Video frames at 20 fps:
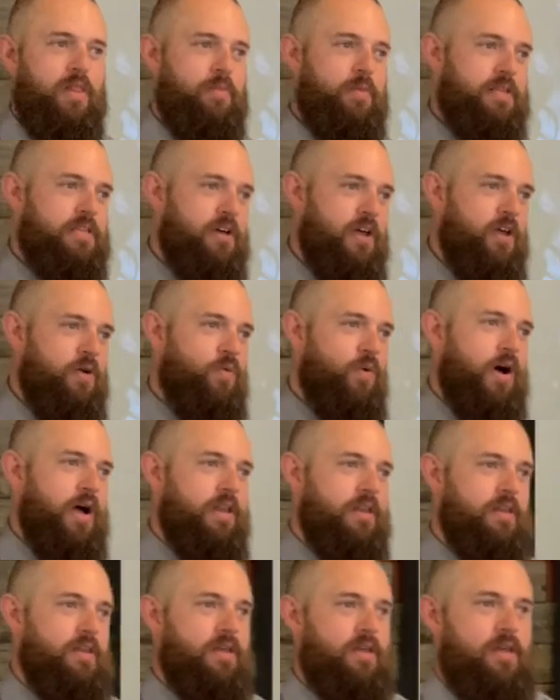let me tell you
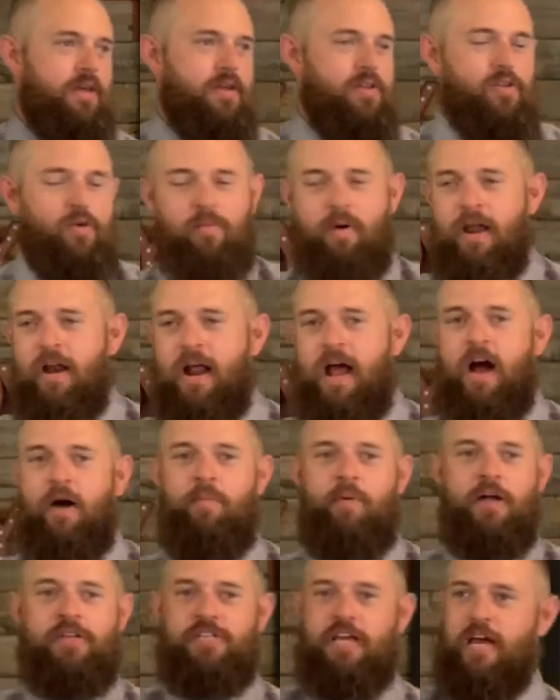what, no matter how
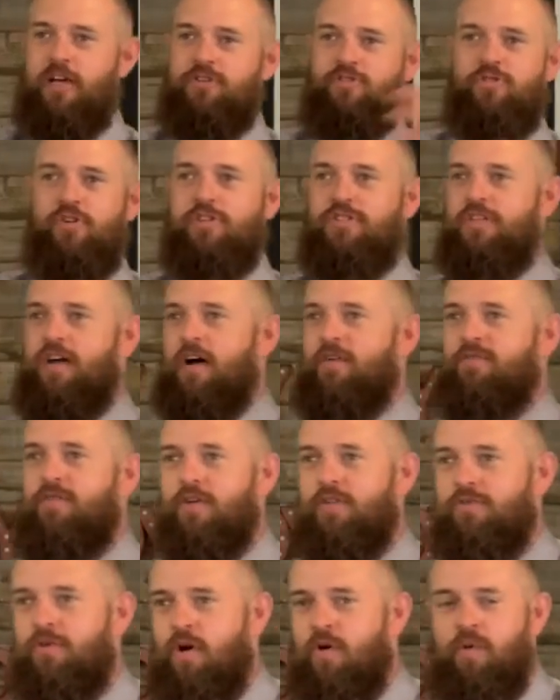much extra stuff
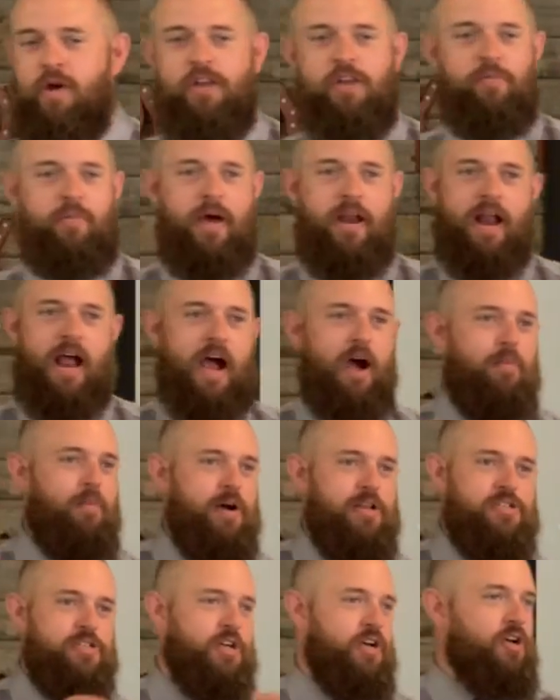you throw in, no matter how
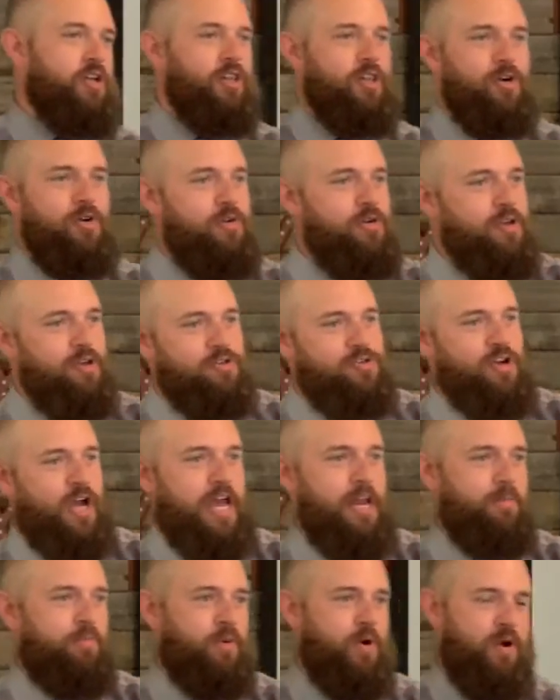much you glue you
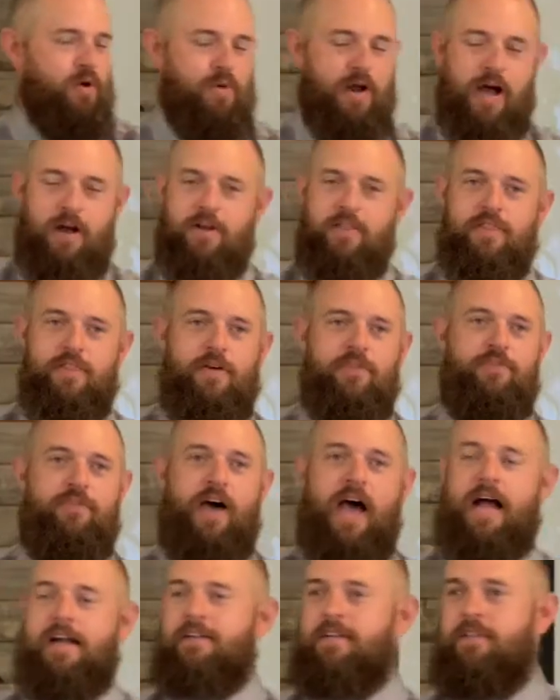try to put around it, the
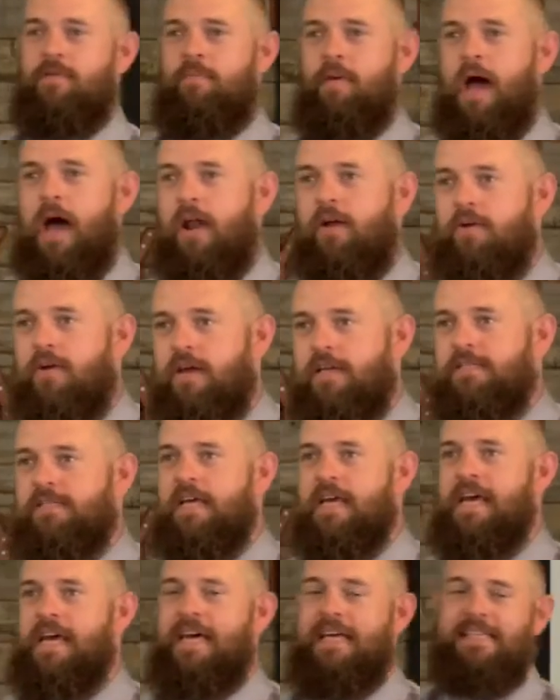fact of the matter is
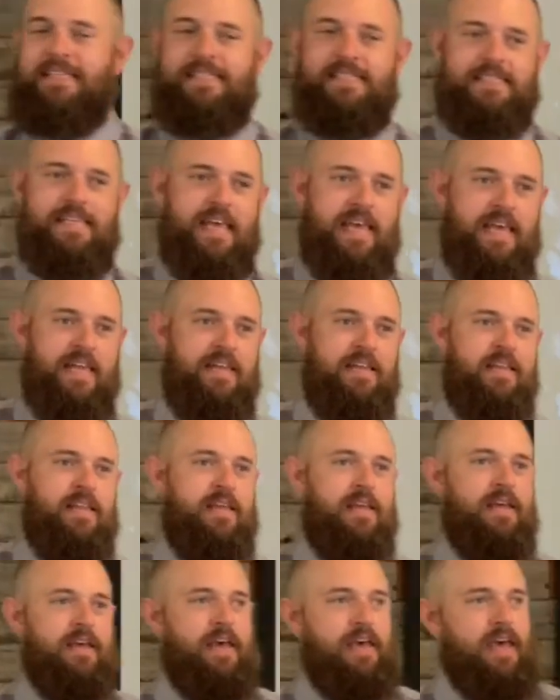sin
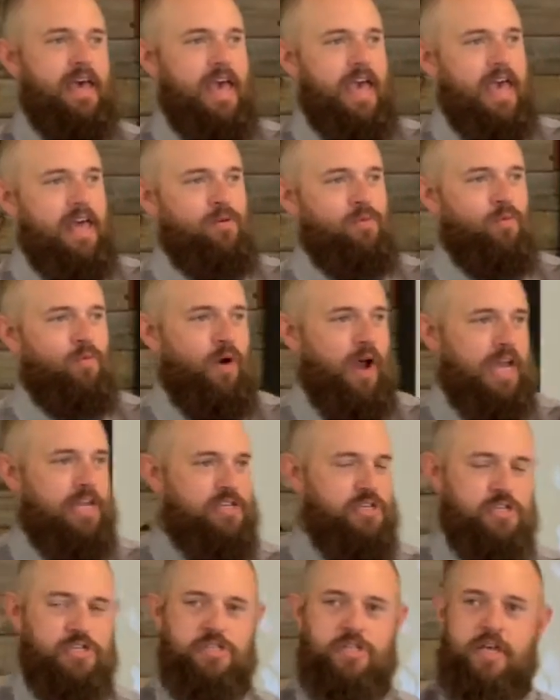and
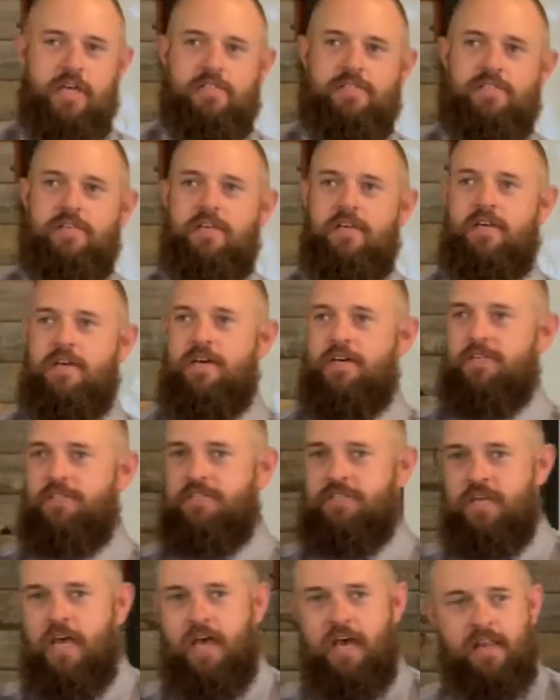righteousness,
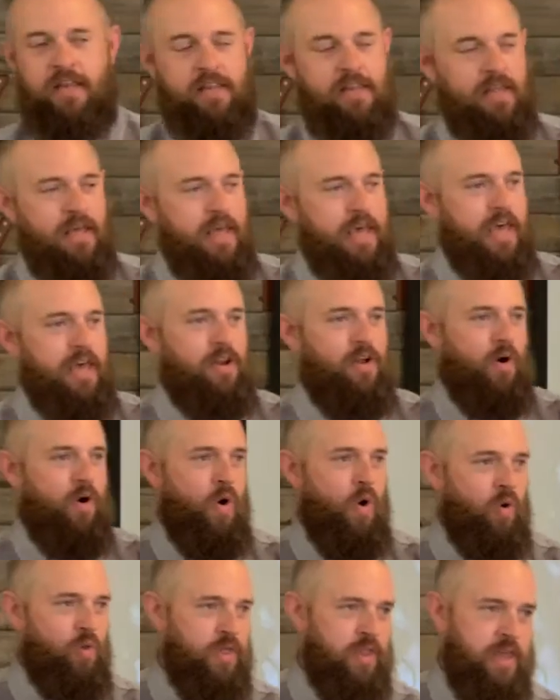sin and
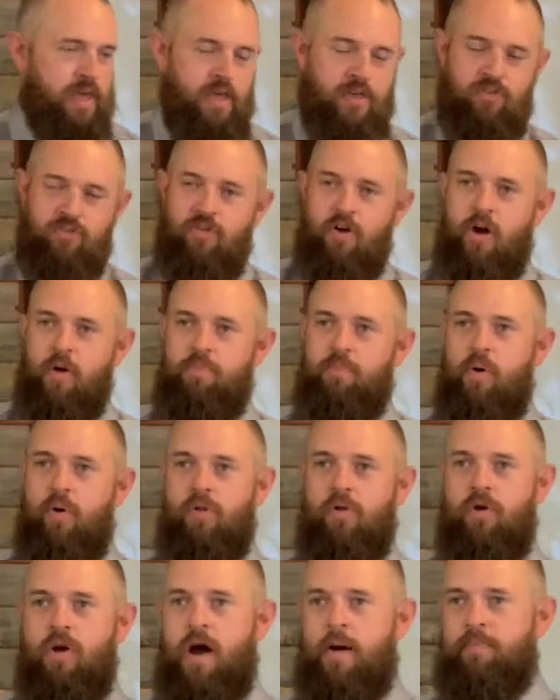holiness are
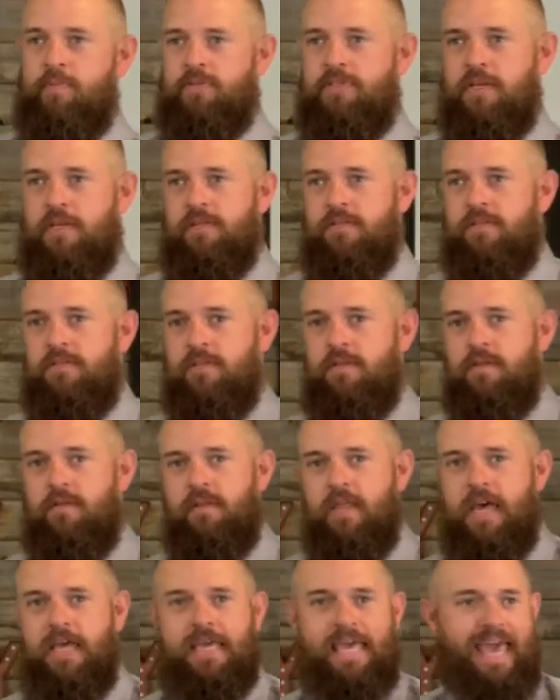polar opposites.
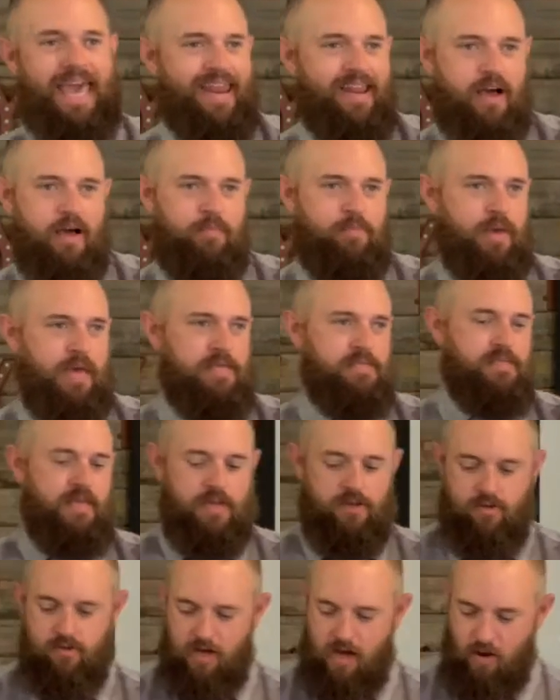They cannot mix.
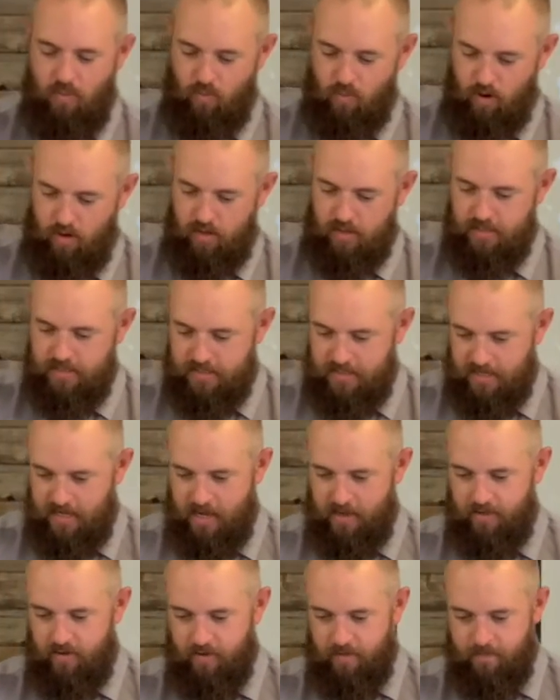They do not work
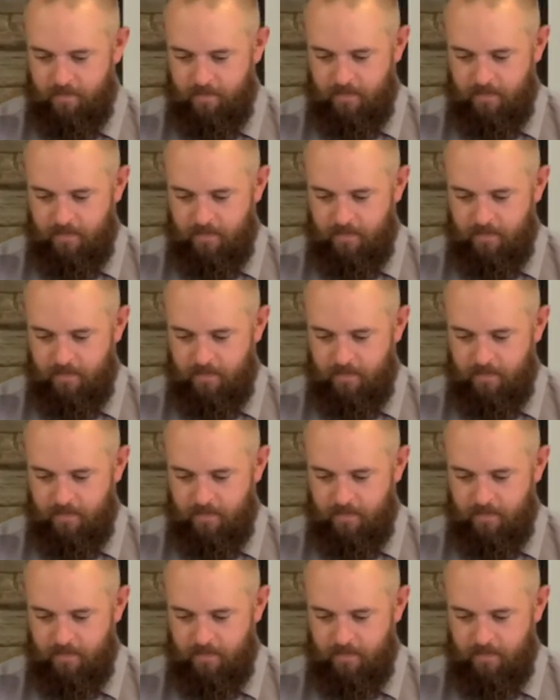together.